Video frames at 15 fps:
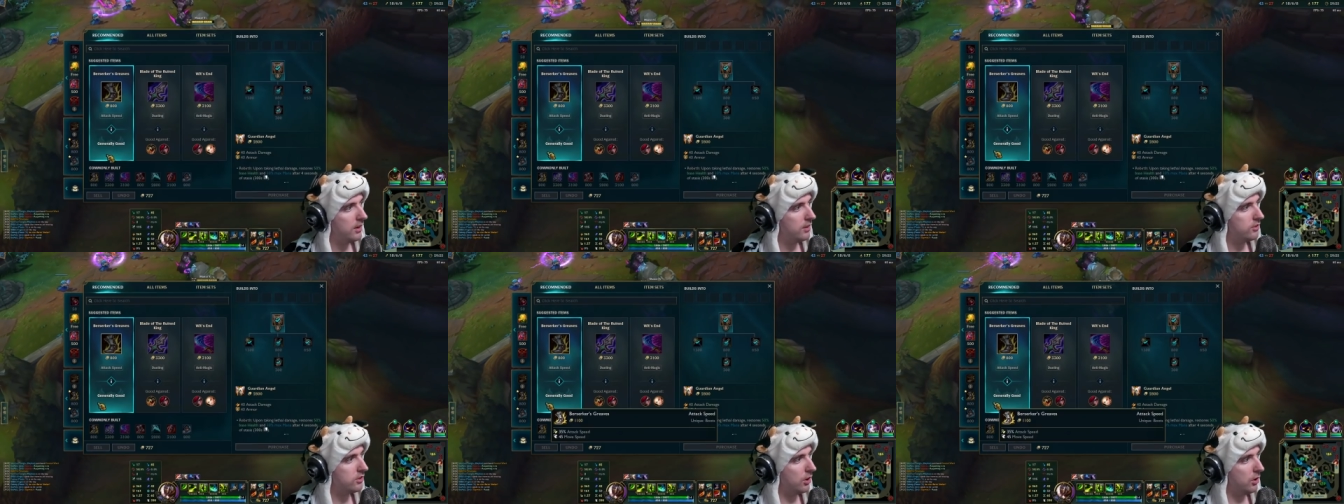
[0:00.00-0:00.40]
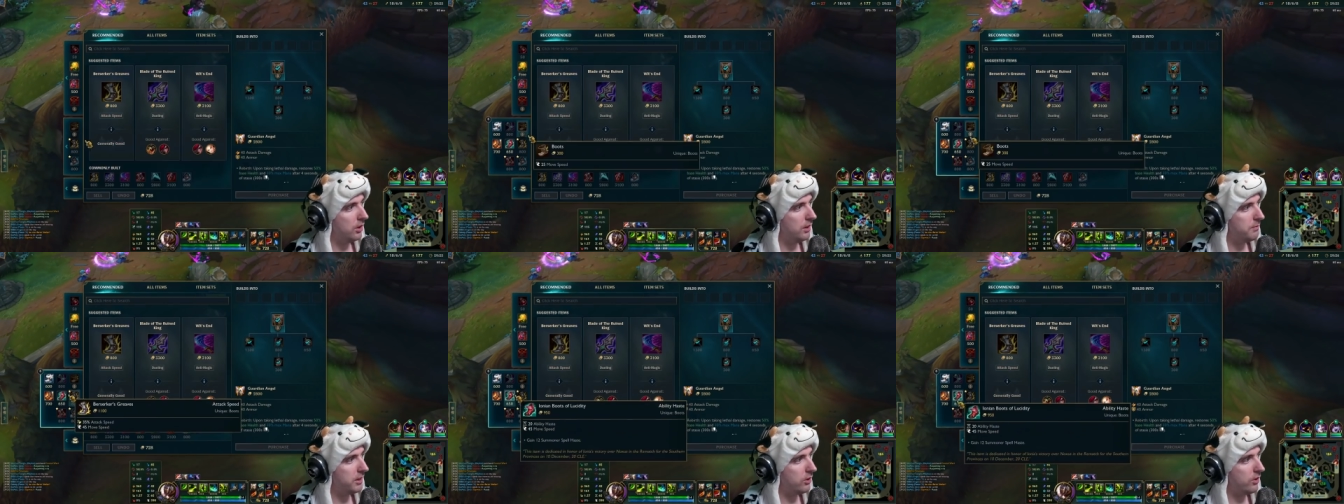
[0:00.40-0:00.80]
So
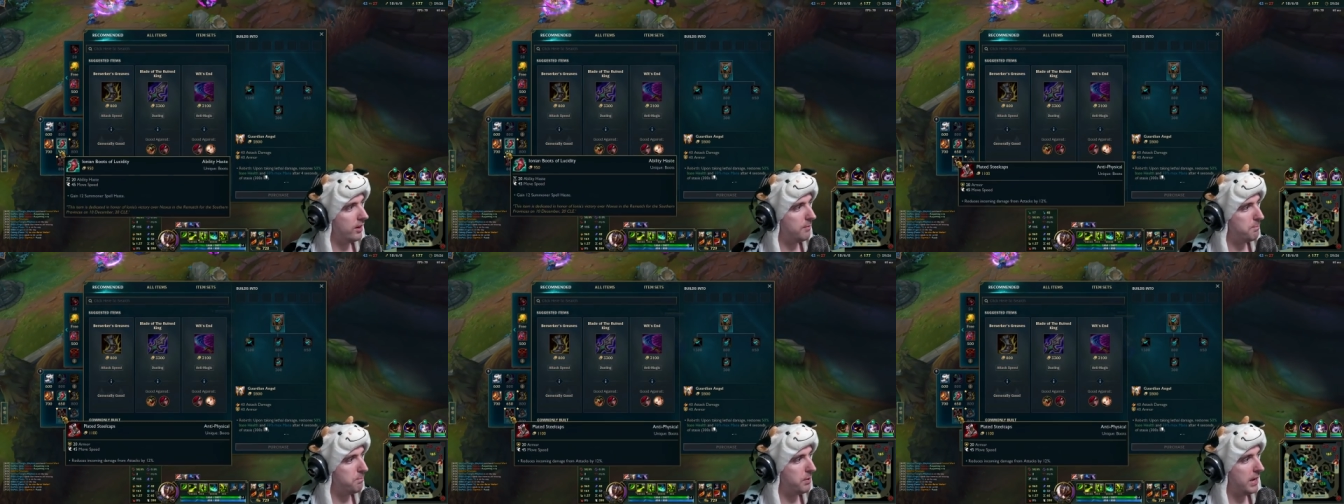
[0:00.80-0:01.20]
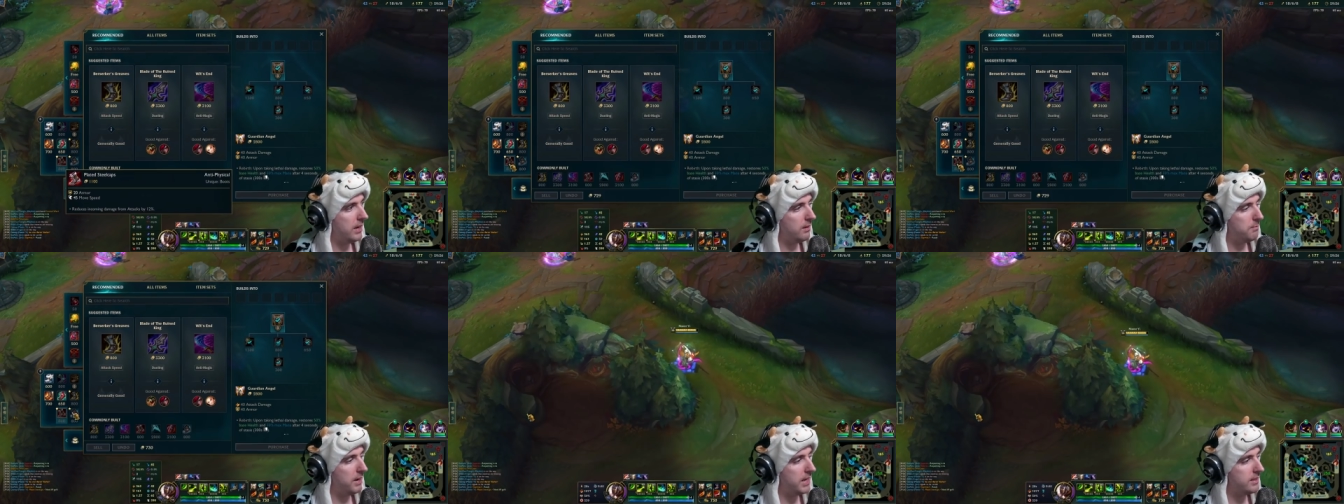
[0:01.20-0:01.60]
let me go ahead and
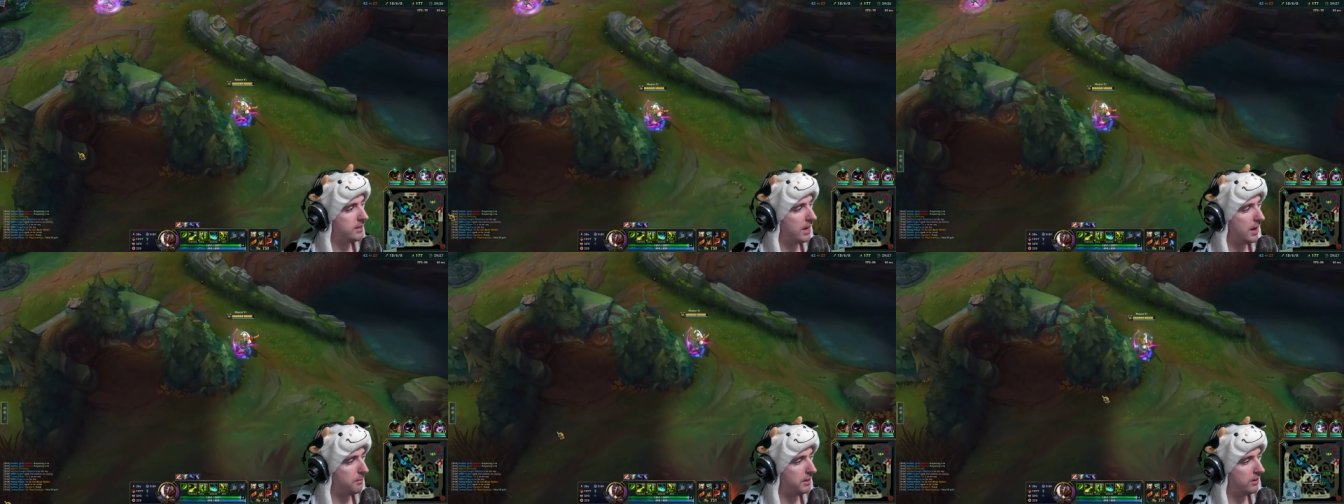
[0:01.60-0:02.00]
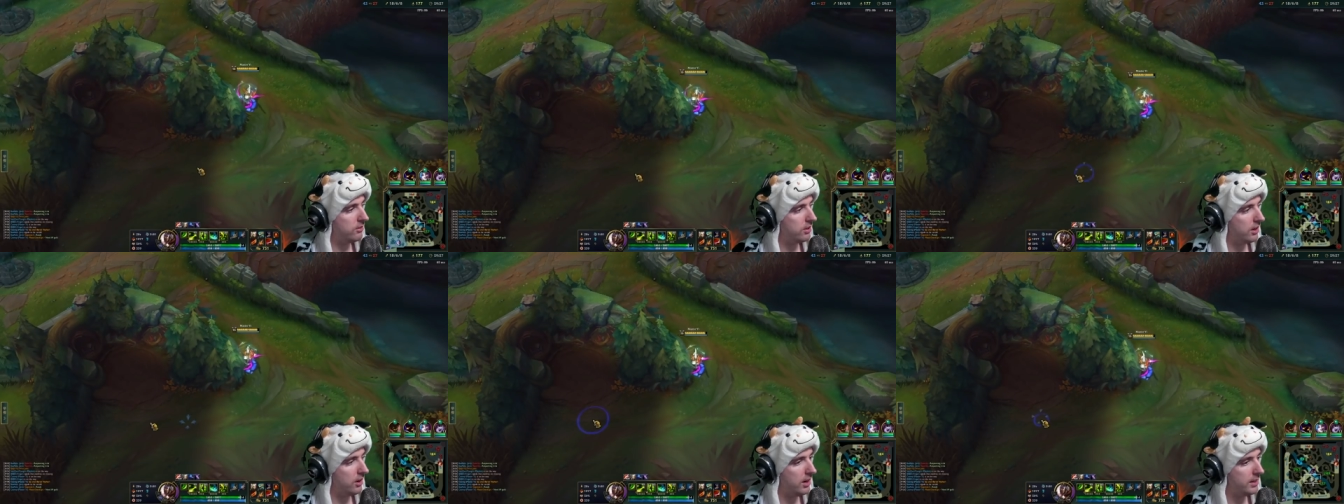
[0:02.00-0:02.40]
ping my tabbies here.